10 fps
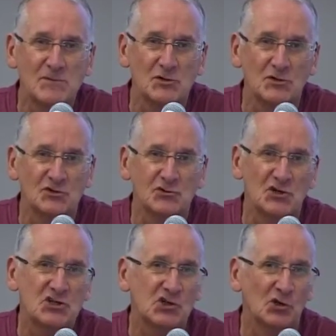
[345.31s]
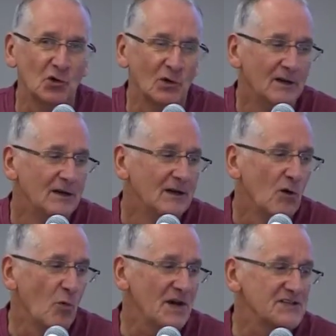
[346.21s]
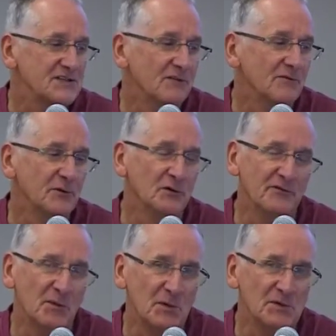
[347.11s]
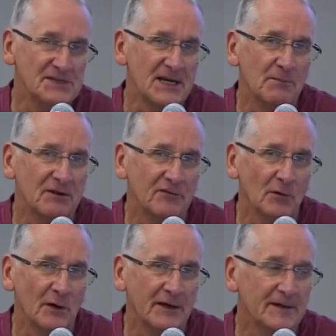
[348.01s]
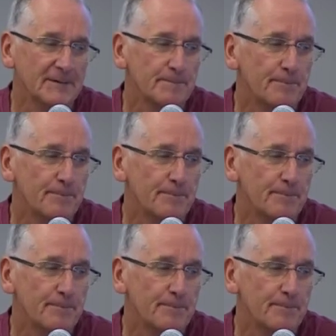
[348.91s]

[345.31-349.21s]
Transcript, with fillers: So the traditional Western view of the museum, if you like.